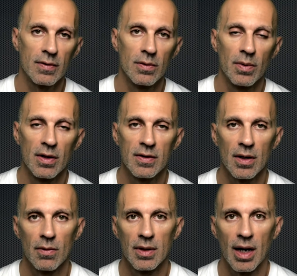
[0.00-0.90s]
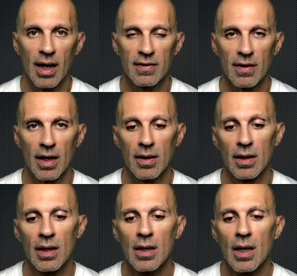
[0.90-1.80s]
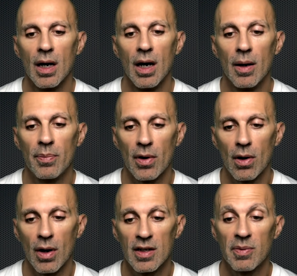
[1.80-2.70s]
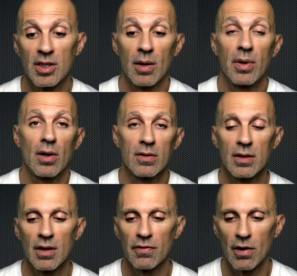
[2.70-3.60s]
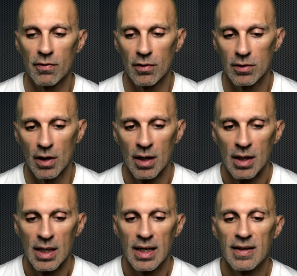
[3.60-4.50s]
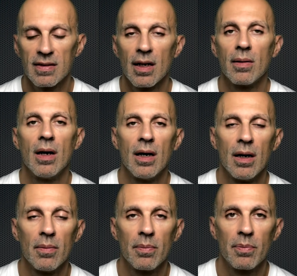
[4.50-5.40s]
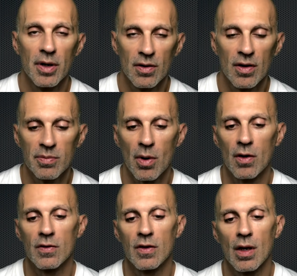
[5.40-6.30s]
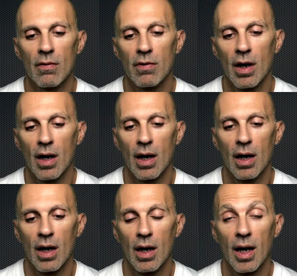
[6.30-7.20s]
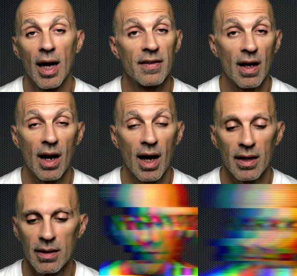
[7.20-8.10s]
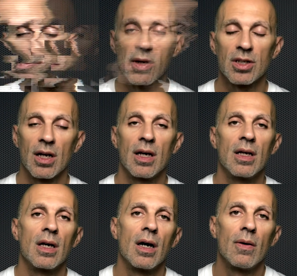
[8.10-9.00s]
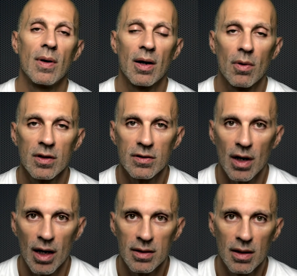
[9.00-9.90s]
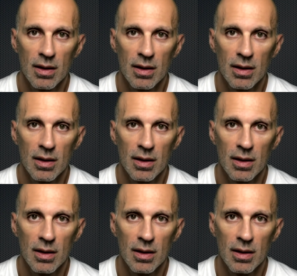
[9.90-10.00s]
2.0 with the Lightstrike Pro, especially because in the forefoot is still pretty responsive, as I like. But especially when I was tired,